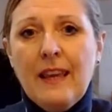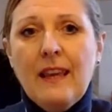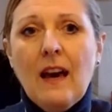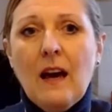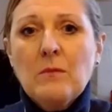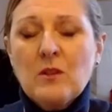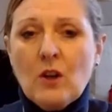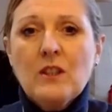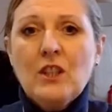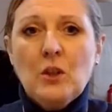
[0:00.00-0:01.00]
the
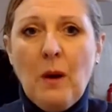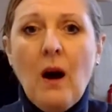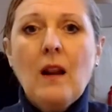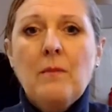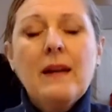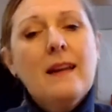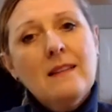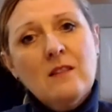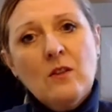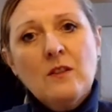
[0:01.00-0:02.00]
Scottish Parliament
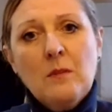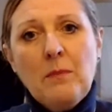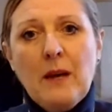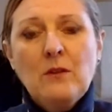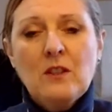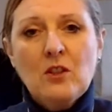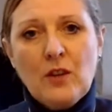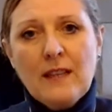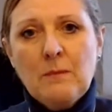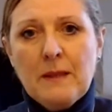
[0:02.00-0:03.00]
is not supposed to
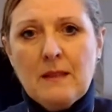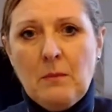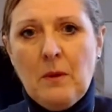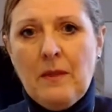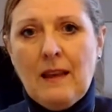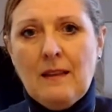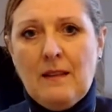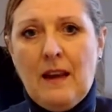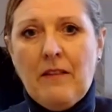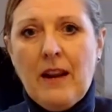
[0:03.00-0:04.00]
trespass upon
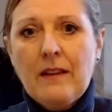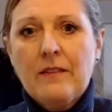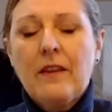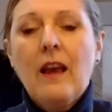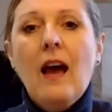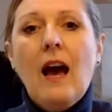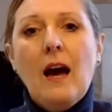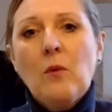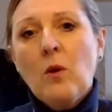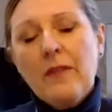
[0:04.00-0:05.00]
those areas.
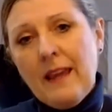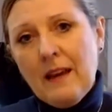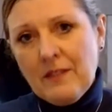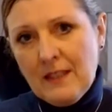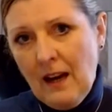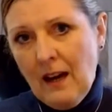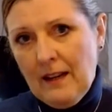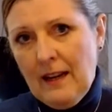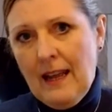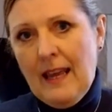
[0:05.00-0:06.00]
And what they have
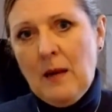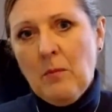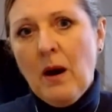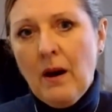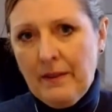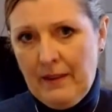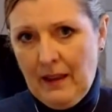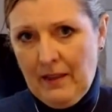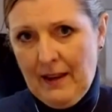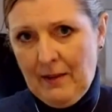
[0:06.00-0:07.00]
done in
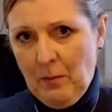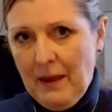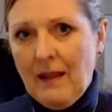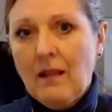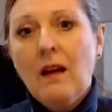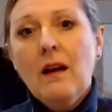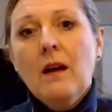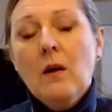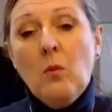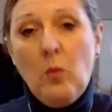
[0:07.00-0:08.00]
passing this bill,
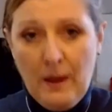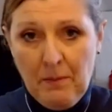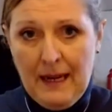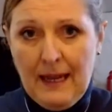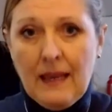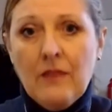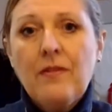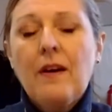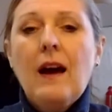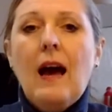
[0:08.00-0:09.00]
we
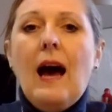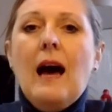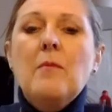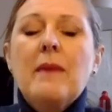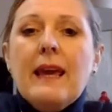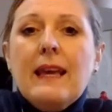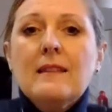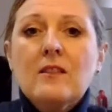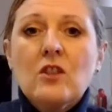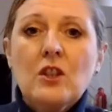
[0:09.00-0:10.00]
believe,
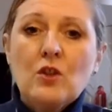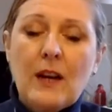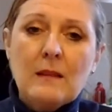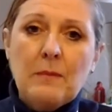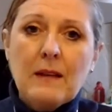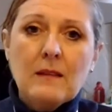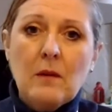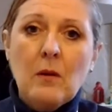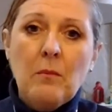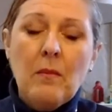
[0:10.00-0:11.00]
is to trespass
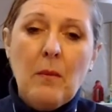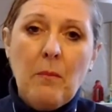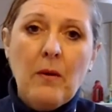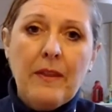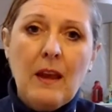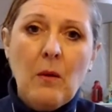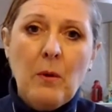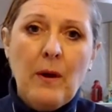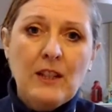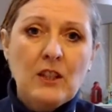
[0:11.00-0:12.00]
upon the
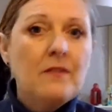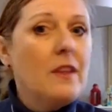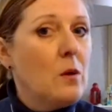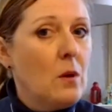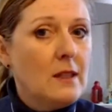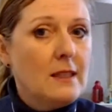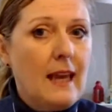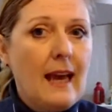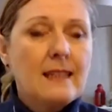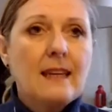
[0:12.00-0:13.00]
operation of the
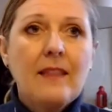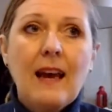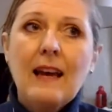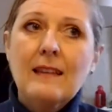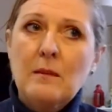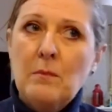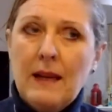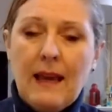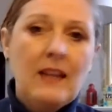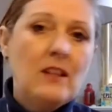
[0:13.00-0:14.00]
Equality Act. And that has
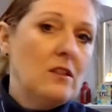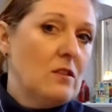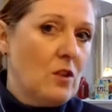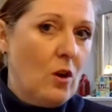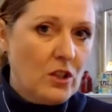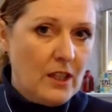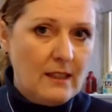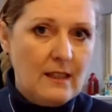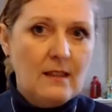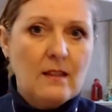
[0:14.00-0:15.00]
implications not
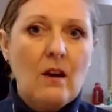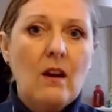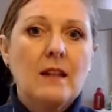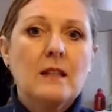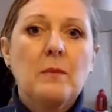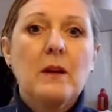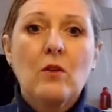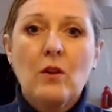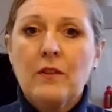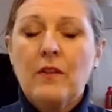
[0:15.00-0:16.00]
just in Scotland, but
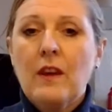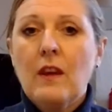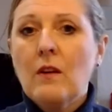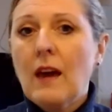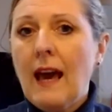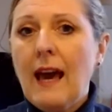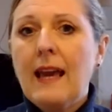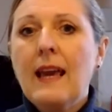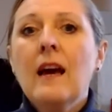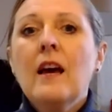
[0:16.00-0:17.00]
across the
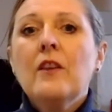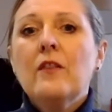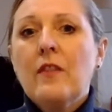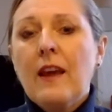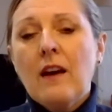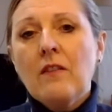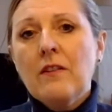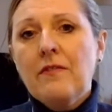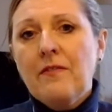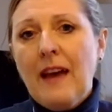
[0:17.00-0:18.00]
UK. So they
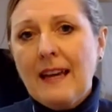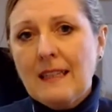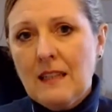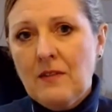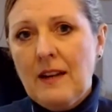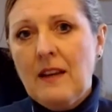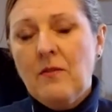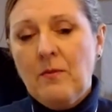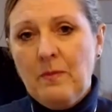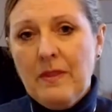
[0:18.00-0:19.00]
are
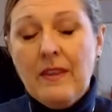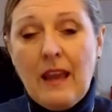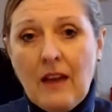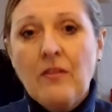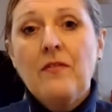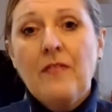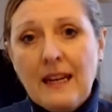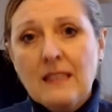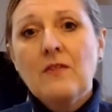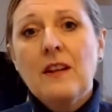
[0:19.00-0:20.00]
effectively, they have
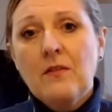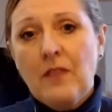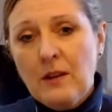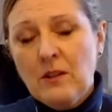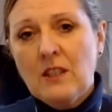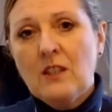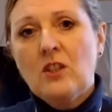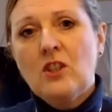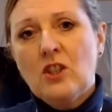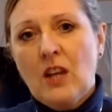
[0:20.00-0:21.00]
effectively voted
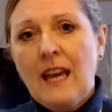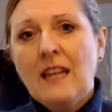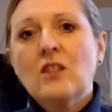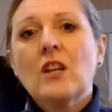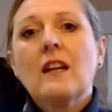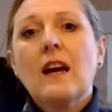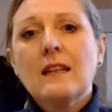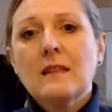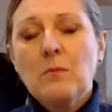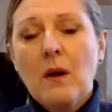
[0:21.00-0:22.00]
to change and
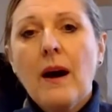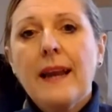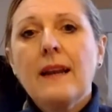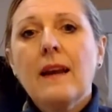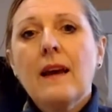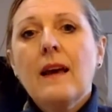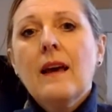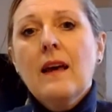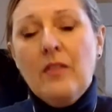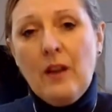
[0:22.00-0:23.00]
undermine
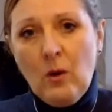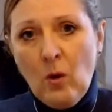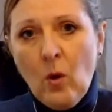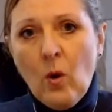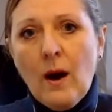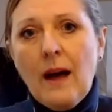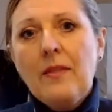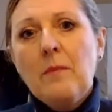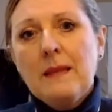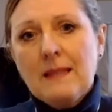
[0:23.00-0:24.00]
the law
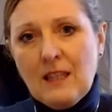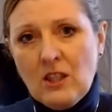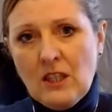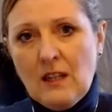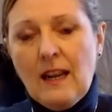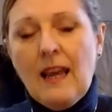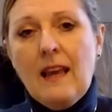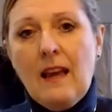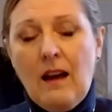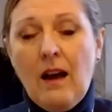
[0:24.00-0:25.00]
and the position